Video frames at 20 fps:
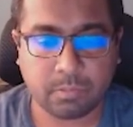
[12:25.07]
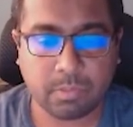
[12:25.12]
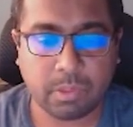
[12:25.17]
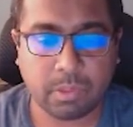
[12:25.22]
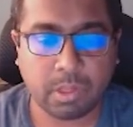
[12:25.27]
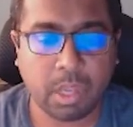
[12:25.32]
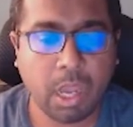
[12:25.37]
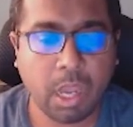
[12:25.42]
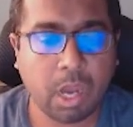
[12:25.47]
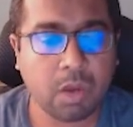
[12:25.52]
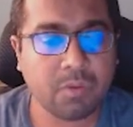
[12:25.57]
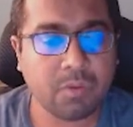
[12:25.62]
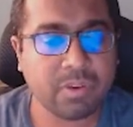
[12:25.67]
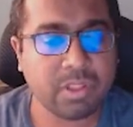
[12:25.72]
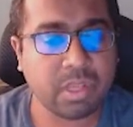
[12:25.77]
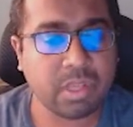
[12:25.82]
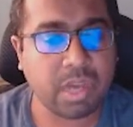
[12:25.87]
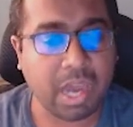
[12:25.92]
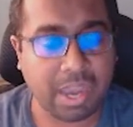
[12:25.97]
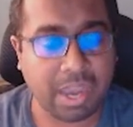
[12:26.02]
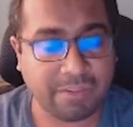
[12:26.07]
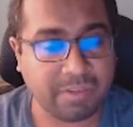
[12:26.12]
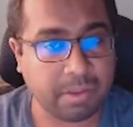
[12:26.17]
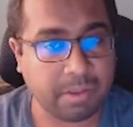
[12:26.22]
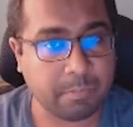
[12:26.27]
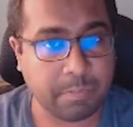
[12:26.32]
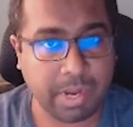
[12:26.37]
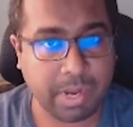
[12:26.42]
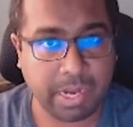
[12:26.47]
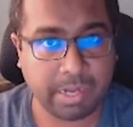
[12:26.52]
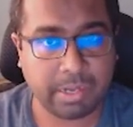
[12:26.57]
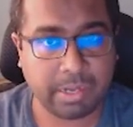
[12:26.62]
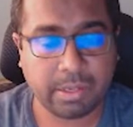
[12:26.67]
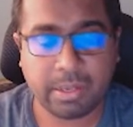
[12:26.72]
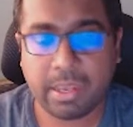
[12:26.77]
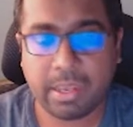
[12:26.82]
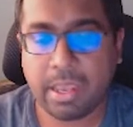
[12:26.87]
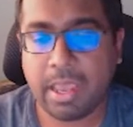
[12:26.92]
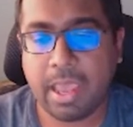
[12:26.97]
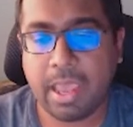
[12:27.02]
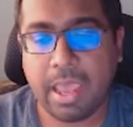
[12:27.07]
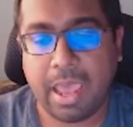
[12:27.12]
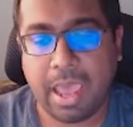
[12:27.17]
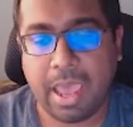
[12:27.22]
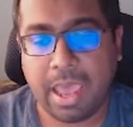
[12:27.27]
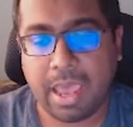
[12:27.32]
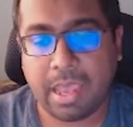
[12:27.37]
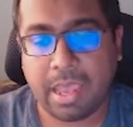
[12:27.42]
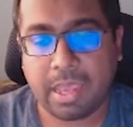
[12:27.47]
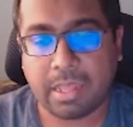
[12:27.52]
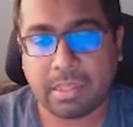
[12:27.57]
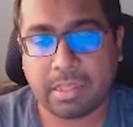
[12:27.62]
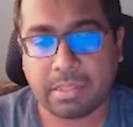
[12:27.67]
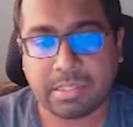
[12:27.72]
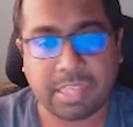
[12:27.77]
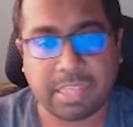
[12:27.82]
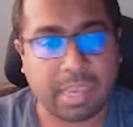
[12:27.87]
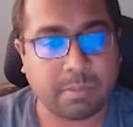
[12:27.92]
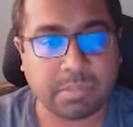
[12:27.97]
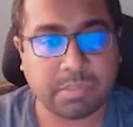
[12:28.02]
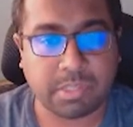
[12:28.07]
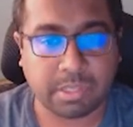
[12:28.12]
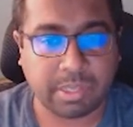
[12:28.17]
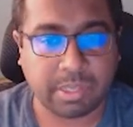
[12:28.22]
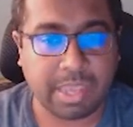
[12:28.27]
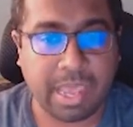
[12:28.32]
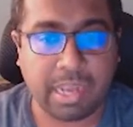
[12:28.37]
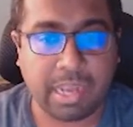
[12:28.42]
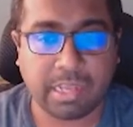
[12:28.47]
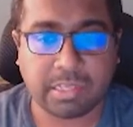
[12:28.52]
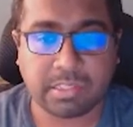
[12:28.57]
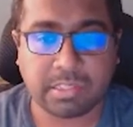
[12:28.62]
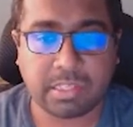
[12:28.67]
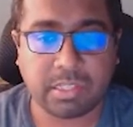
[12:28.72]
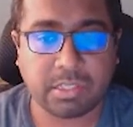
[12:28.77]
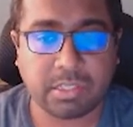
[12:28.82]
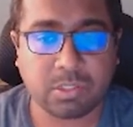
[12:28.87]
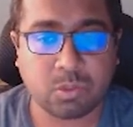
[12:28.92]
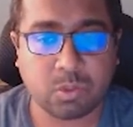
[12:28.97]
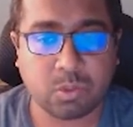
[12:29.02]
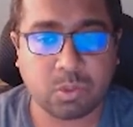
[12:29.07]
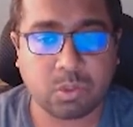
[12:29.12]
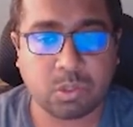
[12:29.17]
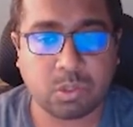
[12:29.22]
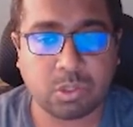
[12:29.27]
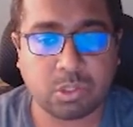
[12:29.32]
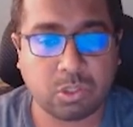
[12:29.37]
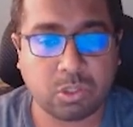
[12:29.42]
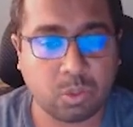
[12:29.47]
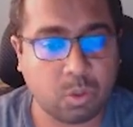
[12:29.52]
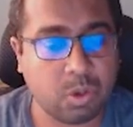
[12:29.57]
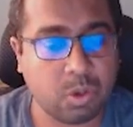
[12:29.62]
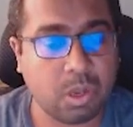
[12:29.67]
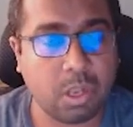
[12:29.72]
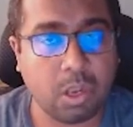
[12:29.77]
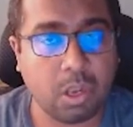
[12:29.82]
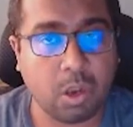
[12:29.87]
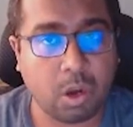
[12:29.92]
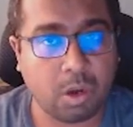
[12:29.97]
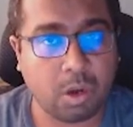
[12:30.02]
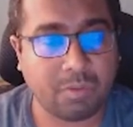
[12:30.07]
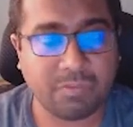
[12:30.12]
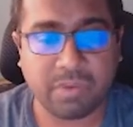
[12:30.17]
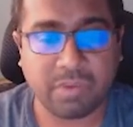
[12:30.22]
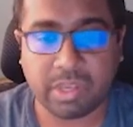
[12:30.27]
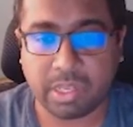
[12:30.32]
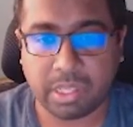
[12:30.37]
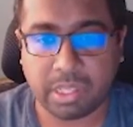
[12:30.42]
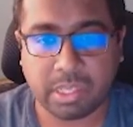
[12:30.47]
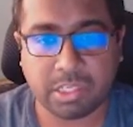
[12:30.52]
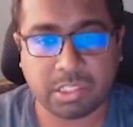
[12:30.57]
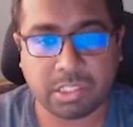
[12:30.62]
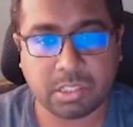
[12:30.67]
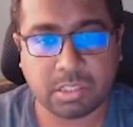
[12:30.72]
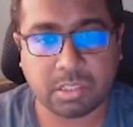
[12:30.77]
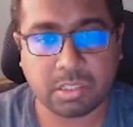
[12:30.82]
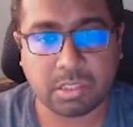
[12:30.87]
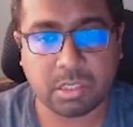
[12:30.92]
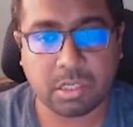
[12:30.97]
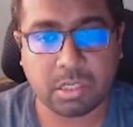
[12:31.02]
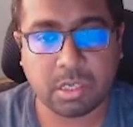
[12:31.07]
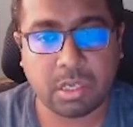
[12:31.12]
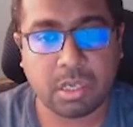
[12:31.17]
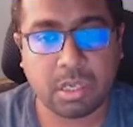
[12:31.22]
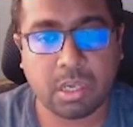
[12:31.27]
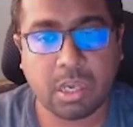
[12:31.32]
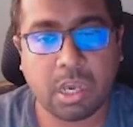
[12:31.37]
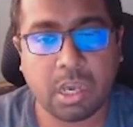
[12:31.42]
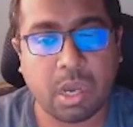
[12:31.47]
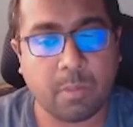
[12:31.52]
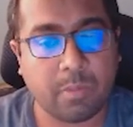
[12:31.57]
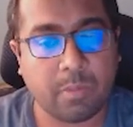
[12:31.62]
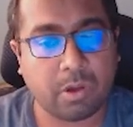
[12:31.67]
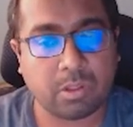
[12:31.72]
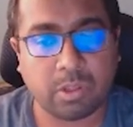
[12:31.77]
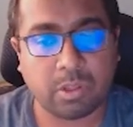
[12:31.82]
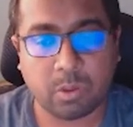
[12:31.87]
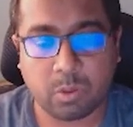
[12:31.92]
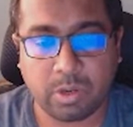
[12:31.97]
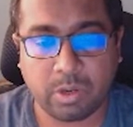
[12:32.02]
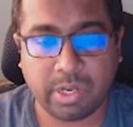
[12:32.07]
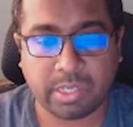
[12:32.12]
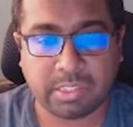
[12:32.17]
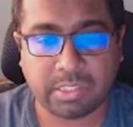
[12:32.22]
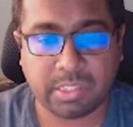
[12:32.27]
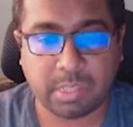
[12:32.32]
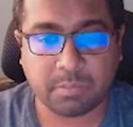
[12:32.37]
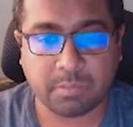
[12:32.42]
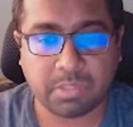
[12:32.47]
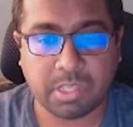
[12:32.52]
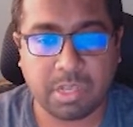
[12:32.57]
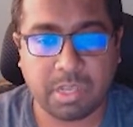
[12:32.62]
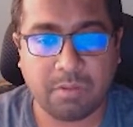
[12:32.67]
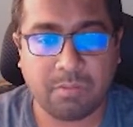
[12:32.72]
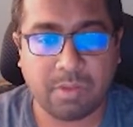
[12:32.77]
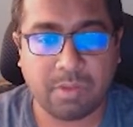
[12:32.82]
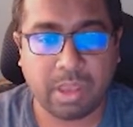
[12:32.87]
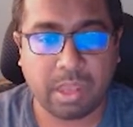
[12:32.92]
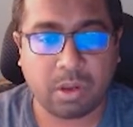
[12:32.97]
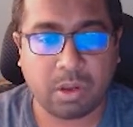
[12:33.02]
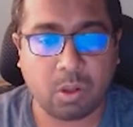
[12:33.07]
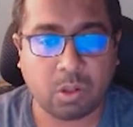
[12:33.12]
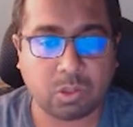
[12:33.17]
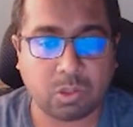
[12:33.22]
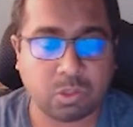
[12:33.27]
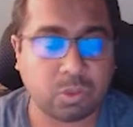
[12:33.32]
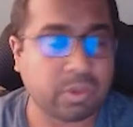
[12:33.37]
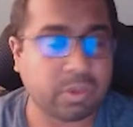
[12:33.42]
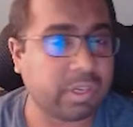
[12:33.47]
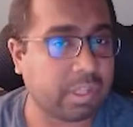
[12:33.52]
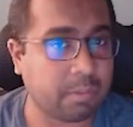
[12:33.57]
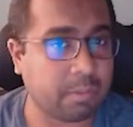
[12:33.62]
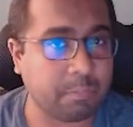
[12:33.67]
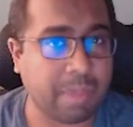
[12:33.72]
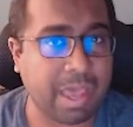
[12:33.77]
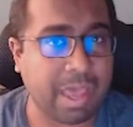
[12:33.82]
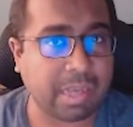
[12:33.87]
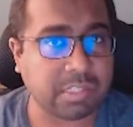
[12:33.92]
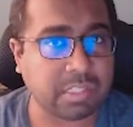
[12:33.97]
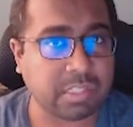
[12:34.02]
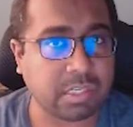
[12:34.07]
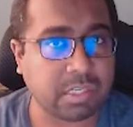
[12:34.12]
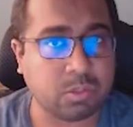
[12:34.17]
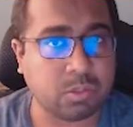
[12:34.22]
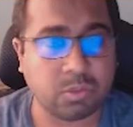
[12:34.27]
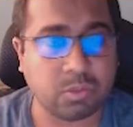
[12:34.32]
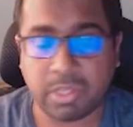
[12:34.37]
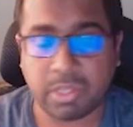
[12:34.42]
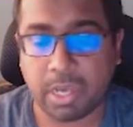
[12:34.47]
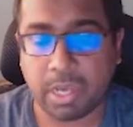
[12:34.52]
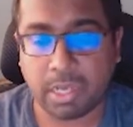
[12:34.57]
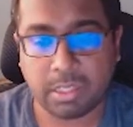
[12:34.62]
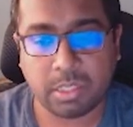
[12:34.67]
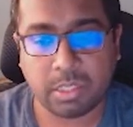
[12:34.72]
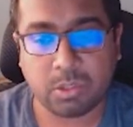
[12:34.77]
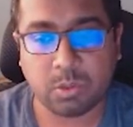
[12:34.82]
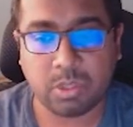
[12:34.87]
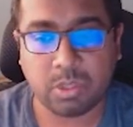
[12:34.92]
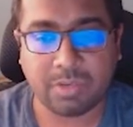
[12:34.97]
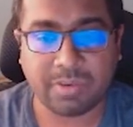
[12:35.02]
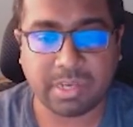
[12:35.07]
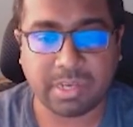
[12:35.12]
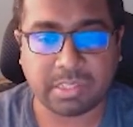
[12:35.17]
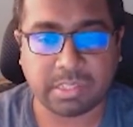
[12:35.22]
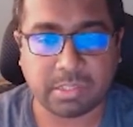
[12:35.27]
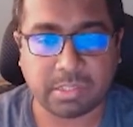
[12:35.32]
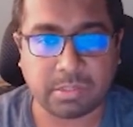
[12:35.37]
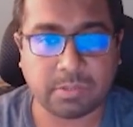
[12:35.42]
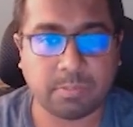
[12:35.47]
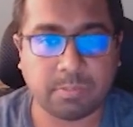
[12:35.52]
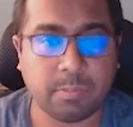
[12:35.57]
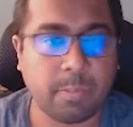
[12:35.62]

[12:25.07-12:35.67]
However, the Huawei Mate and the Samsung Galaxy show a lot of variation among the codecs themselves and also in comparison to the other two devices.